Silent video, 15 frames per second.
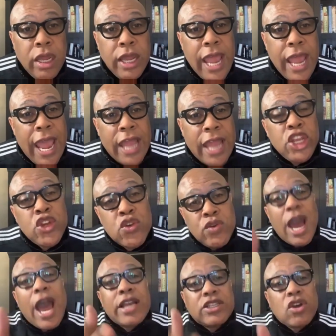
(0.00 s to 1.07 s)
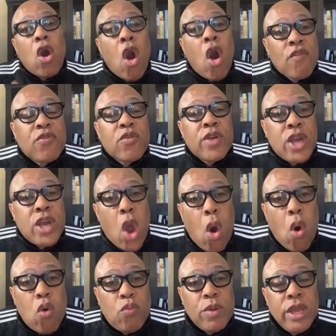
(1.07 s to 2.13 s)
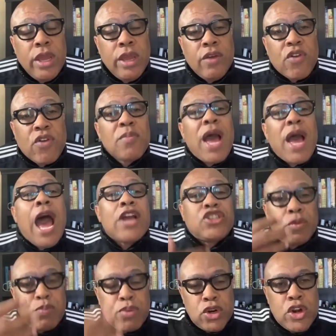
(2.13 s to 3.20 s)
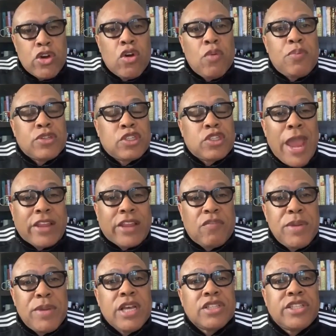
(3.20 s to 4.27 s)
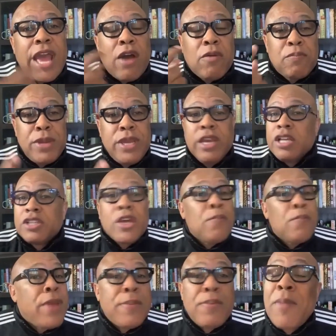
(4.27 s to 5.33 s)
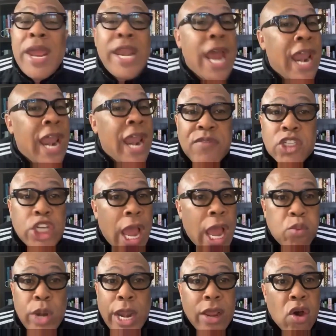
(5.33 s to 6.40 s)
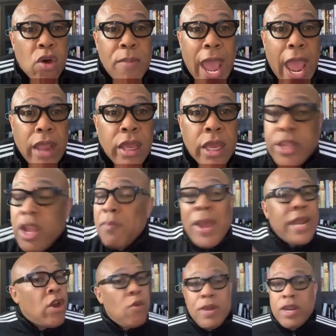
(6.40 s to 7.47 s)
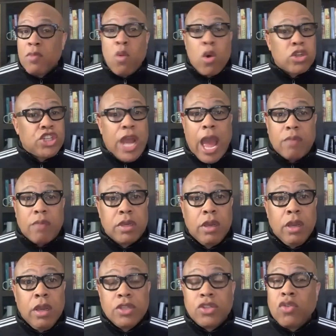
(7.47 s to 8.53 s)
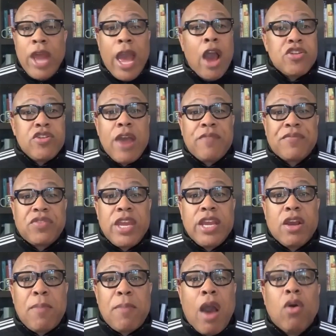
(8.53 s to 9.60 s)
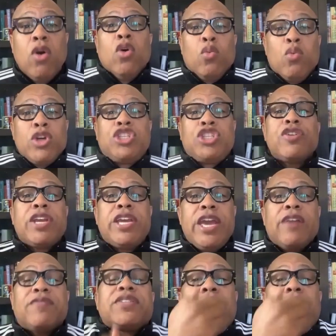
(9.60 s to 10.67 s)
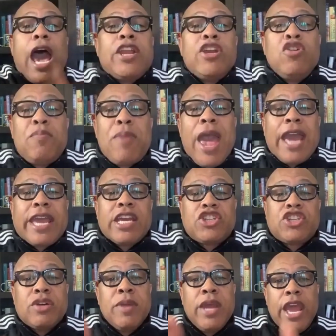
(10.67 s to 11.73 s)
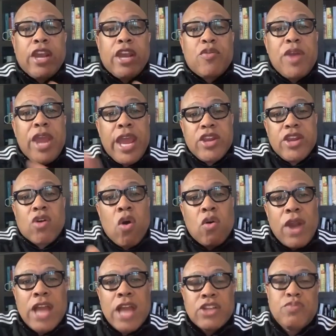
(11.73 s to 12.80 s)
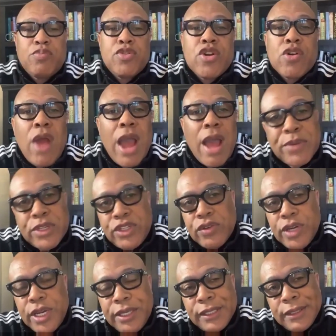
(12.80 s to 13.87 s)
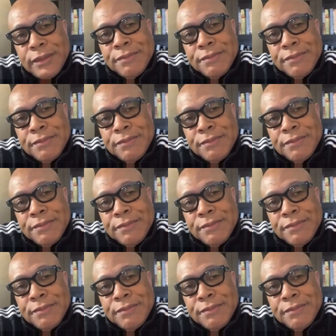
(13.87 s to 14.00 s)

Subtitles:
And you guys are offering hope from an entrepreneurial perspective, because now some people may not have a job when they go back. There may not be no more jobs. Absolutely. So now you have to think about what's your gifts, how do you package them, and create your own entrepreneurial opportunities.